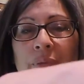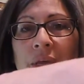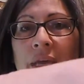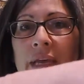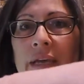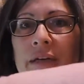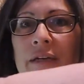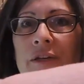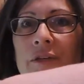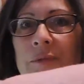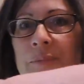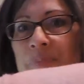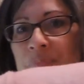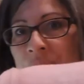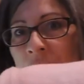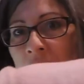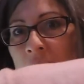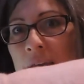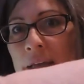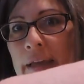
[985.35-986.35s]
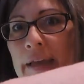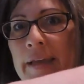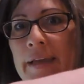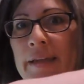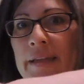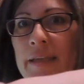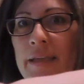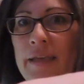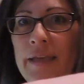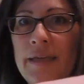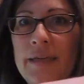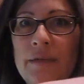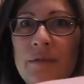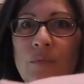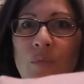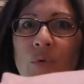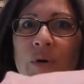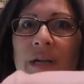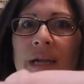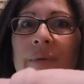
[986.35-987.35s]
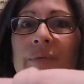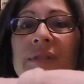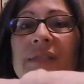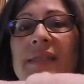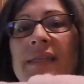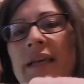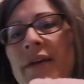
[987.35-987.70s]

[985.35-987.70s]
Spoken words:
pink in what I was